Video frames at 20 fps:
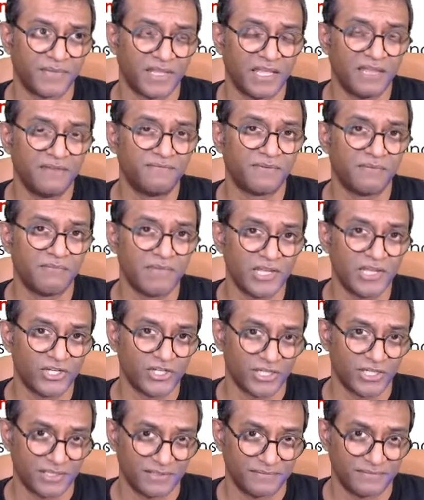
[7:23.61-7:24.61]

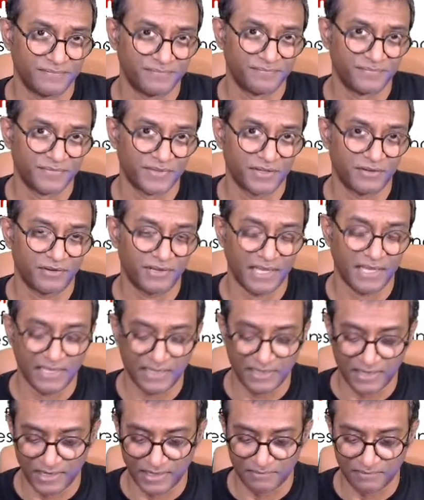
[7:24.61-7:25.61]
information, okay,
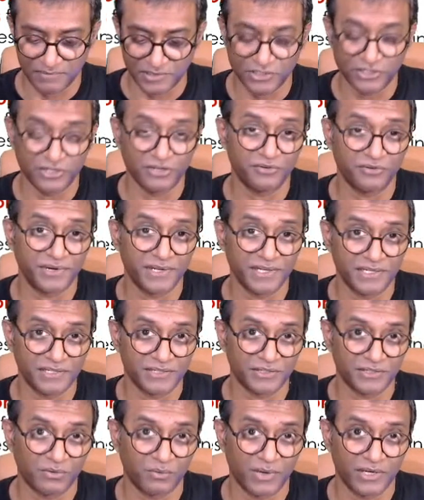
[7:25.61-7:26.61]
like
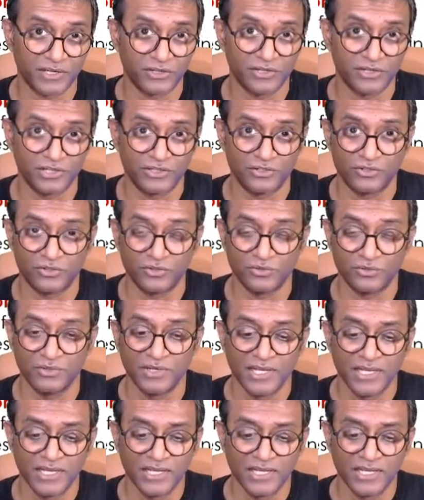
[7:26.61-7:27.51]
materials or what you need to do.